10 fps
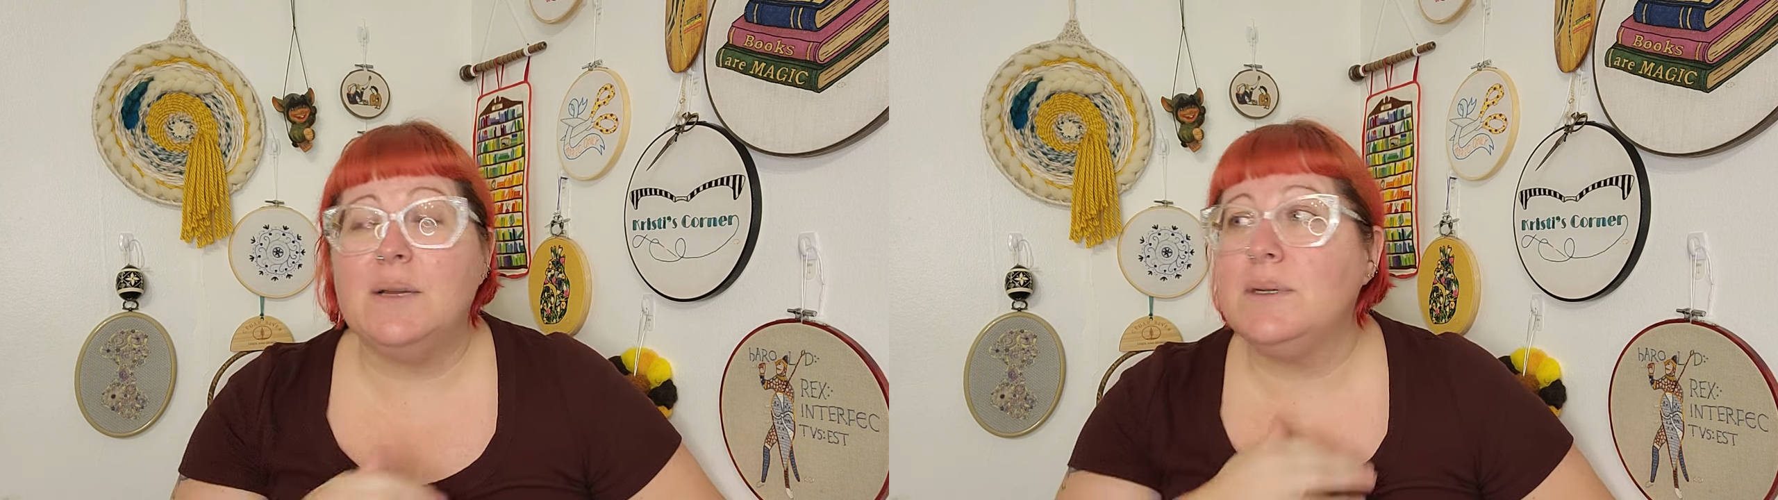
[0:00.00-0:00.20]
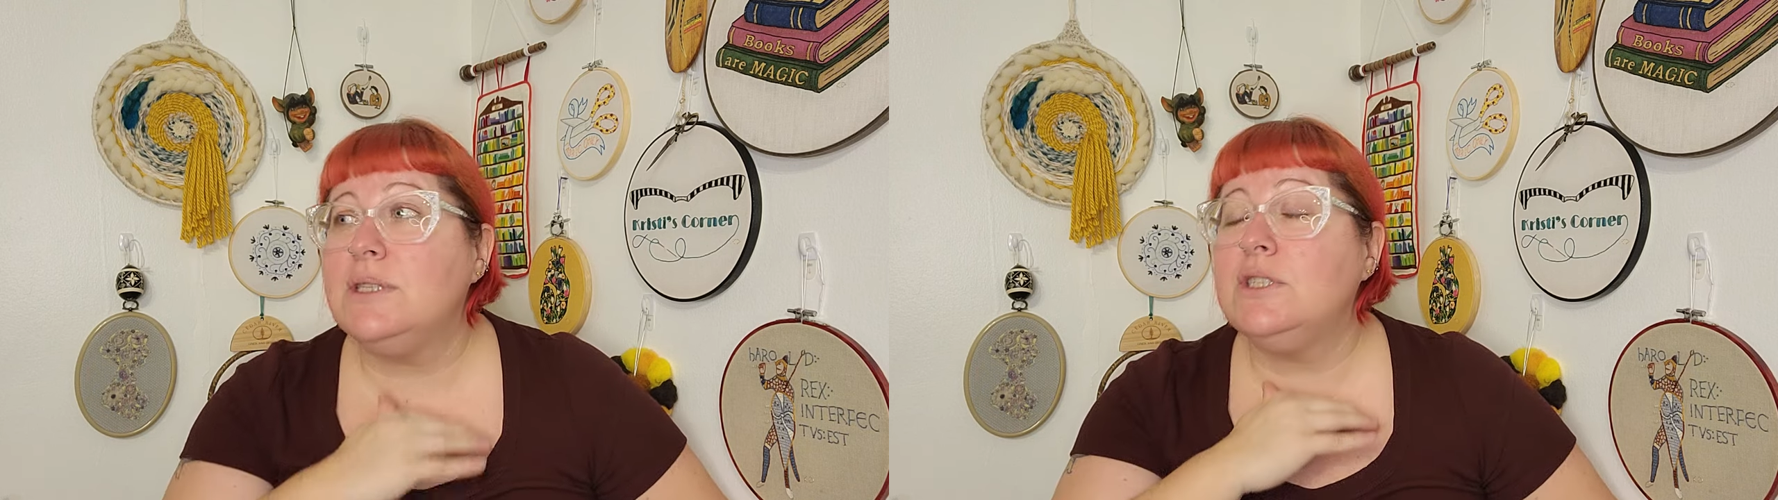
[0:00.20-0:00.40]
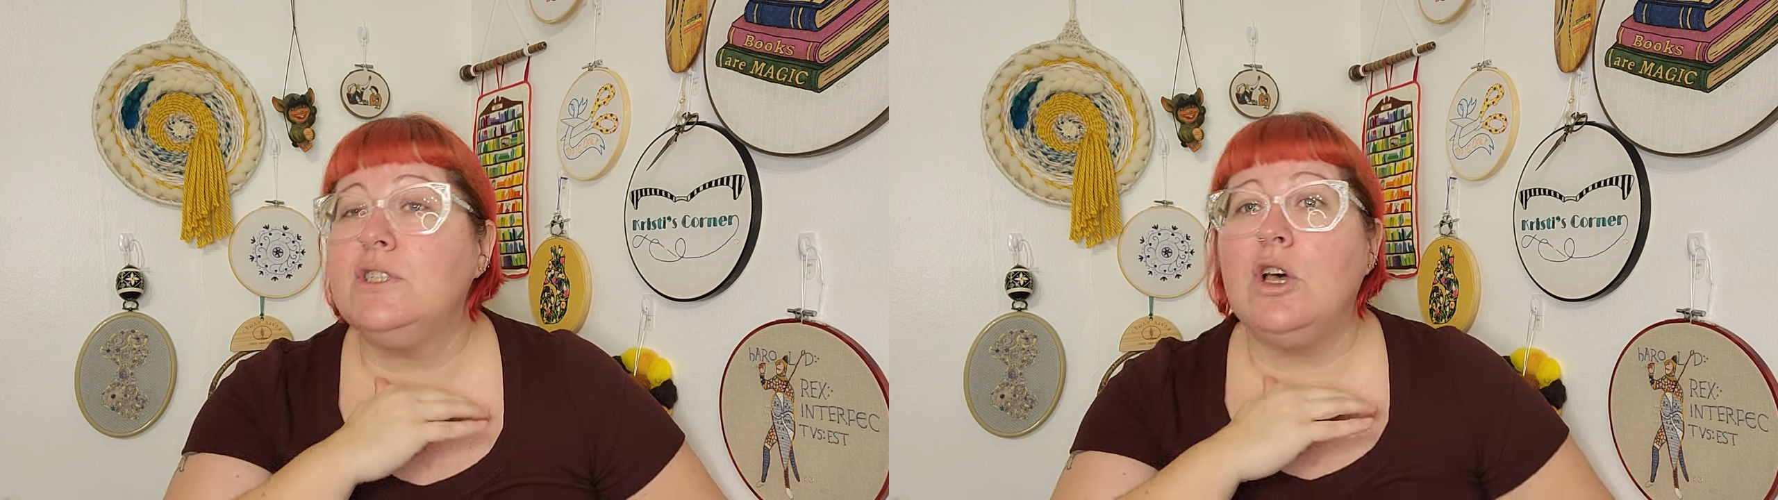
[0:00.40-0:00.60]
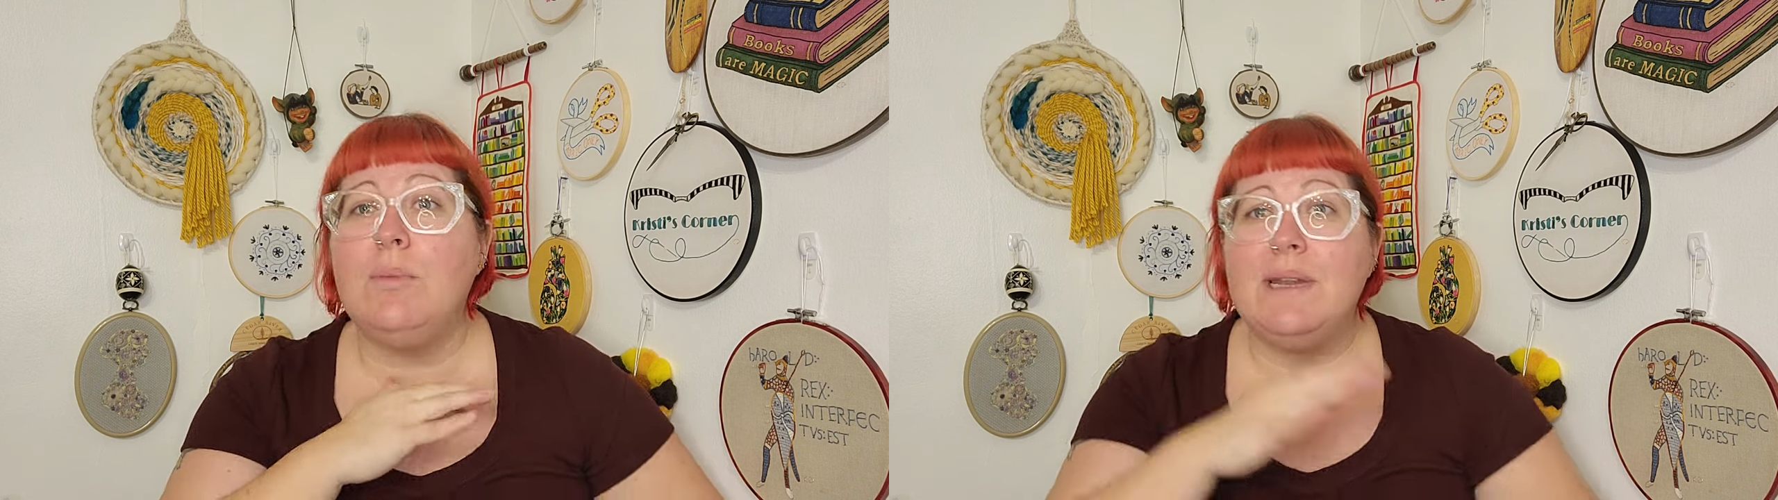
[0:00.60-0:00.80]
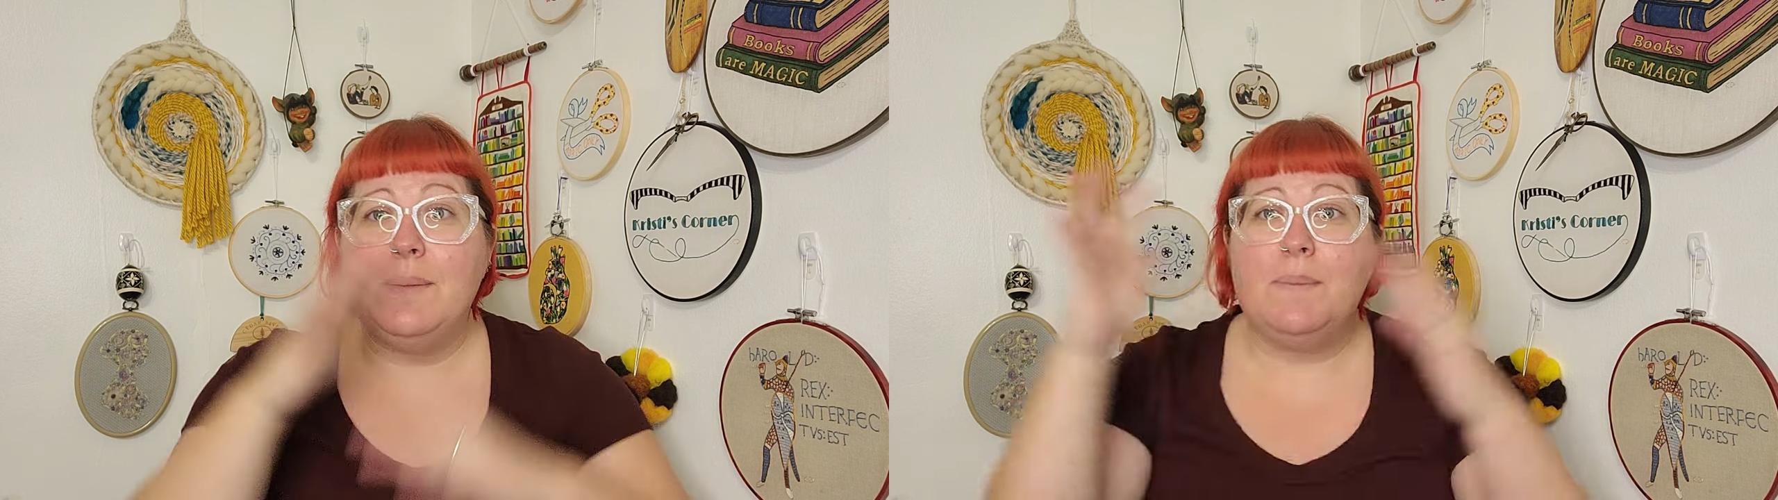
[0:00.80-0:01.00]
There were
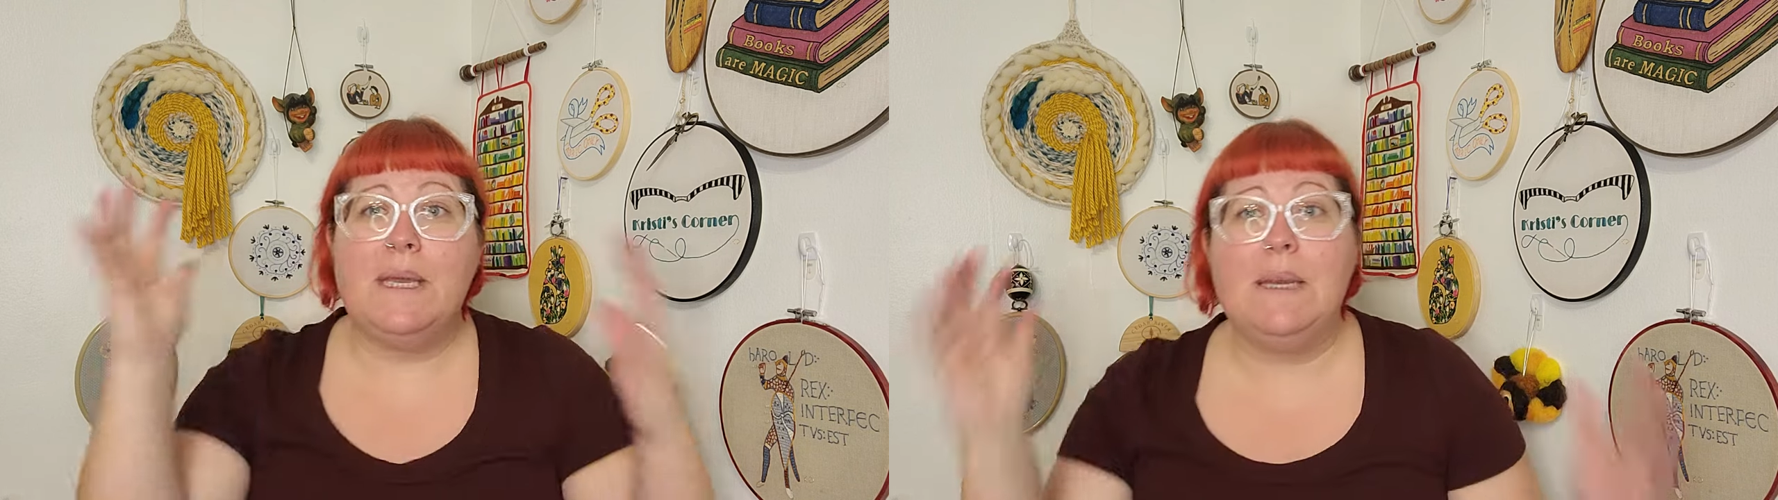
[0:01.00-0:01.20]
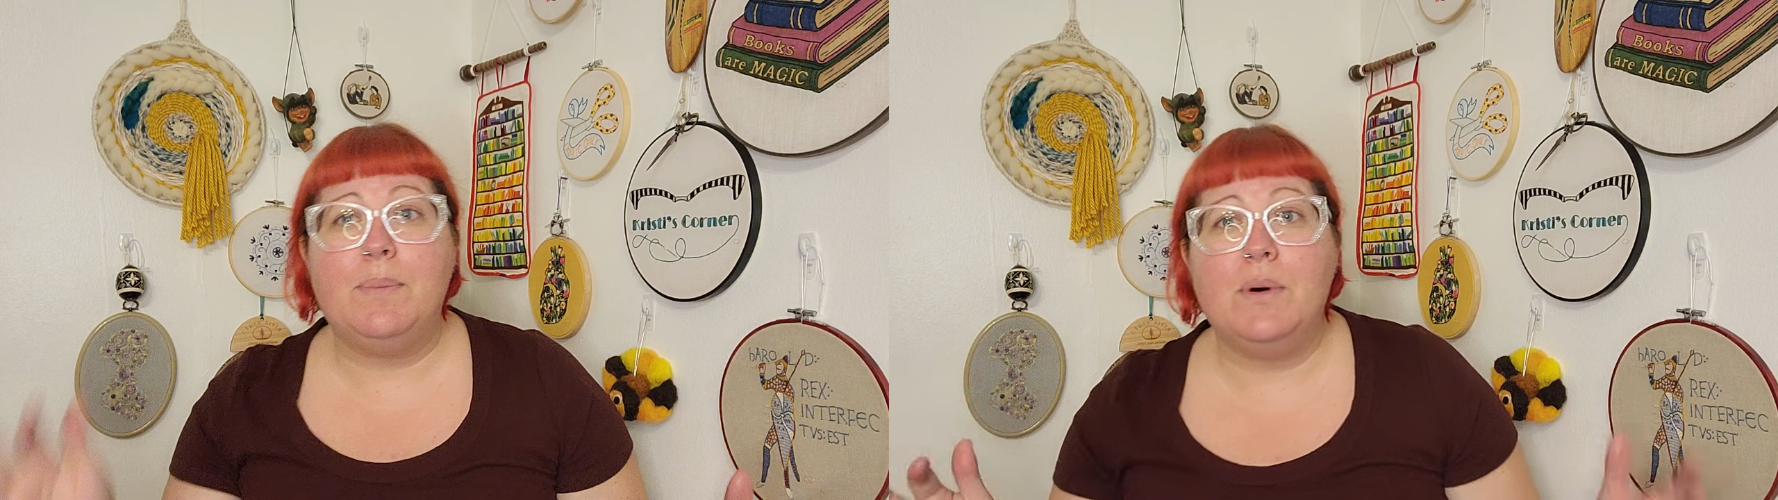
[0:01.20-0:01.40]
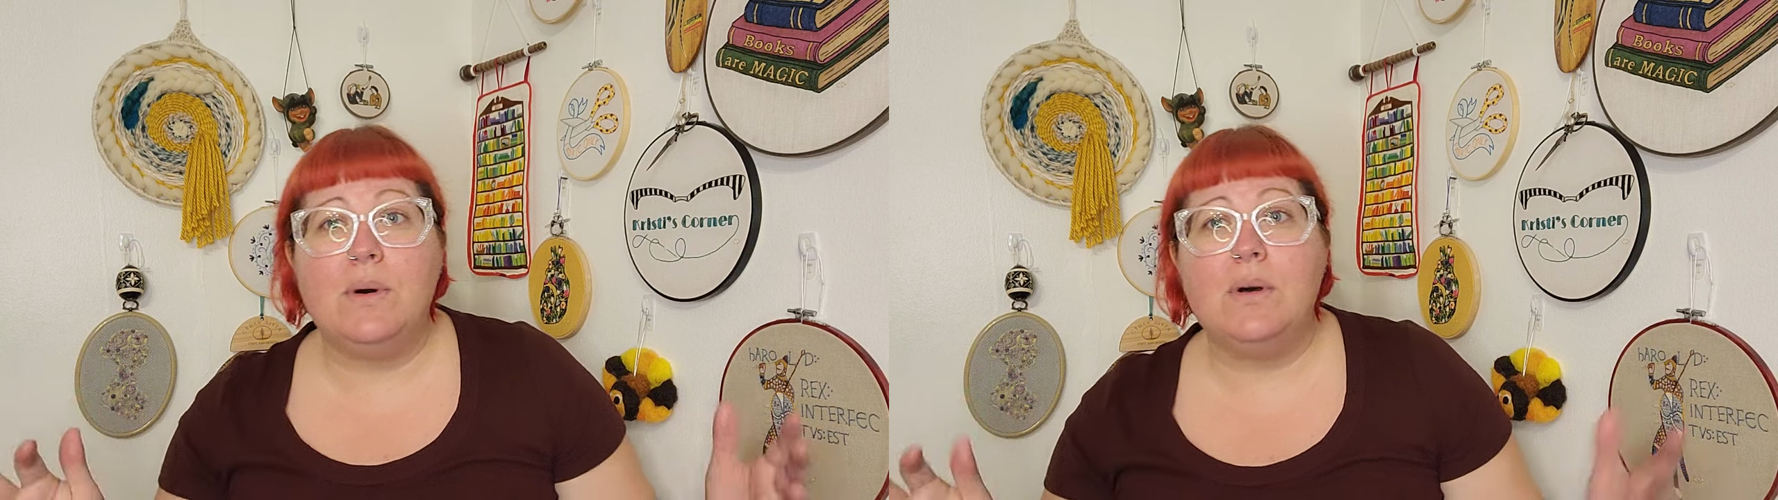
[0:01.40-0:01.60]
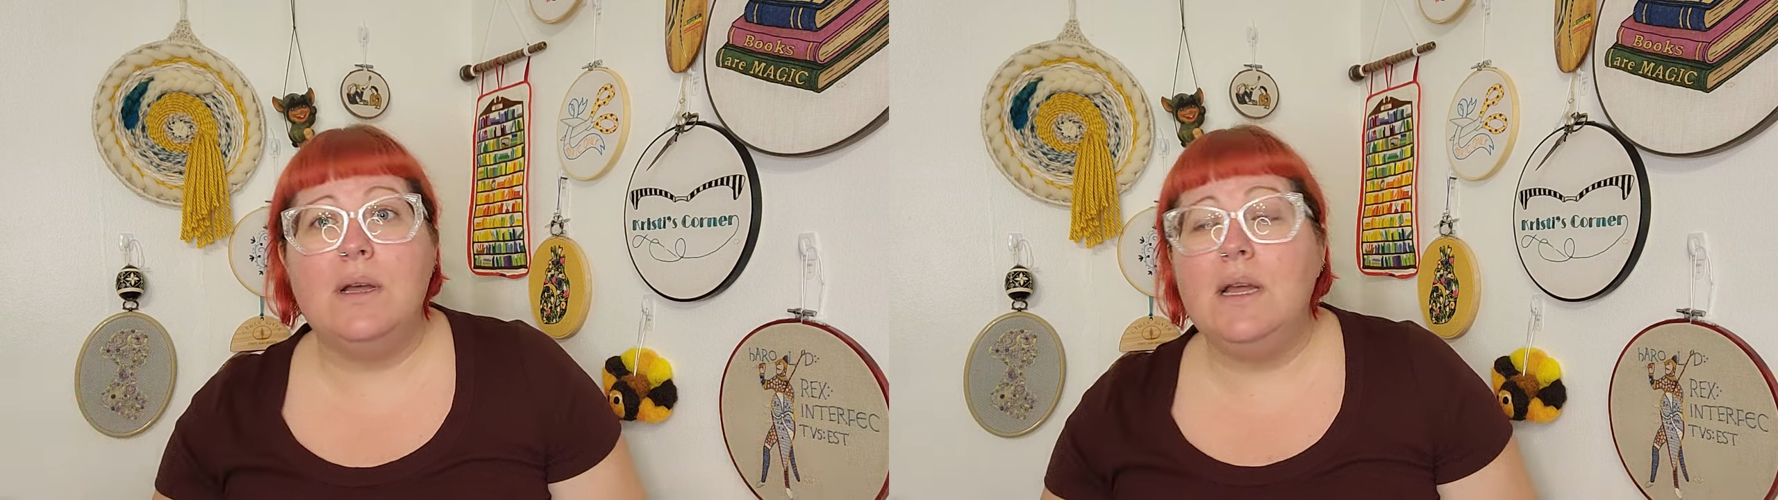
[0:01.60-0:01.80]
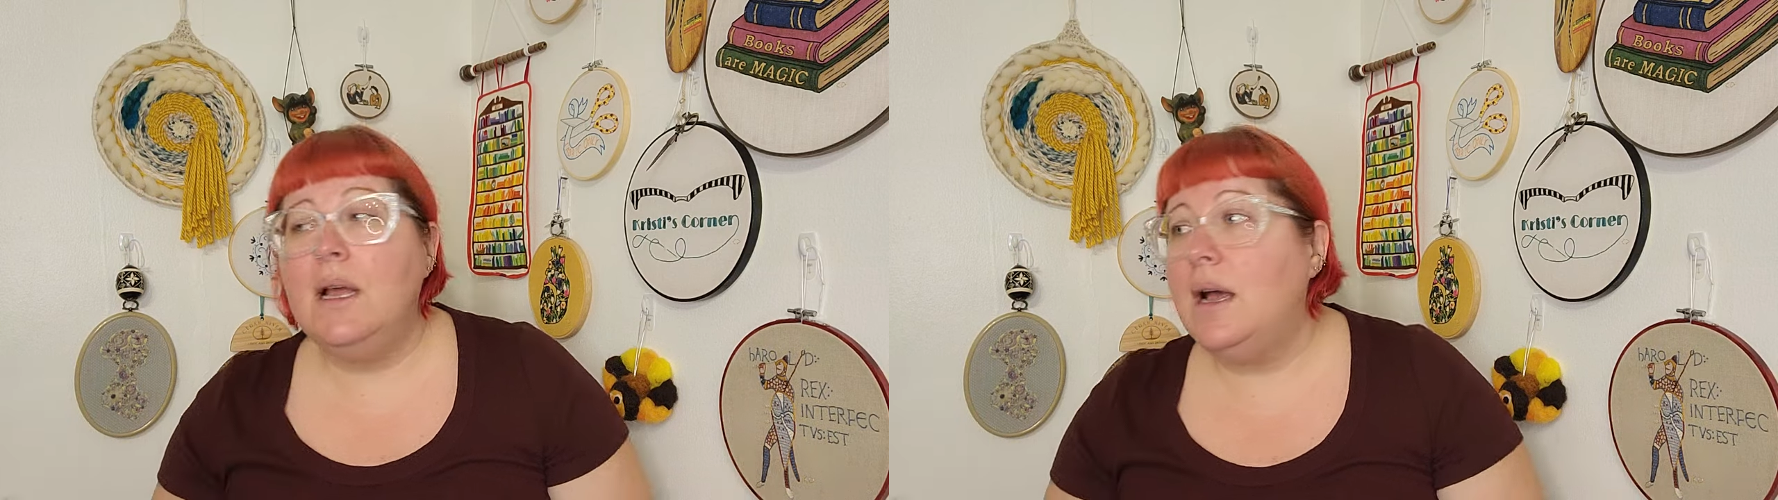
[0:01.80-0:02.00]
so many people.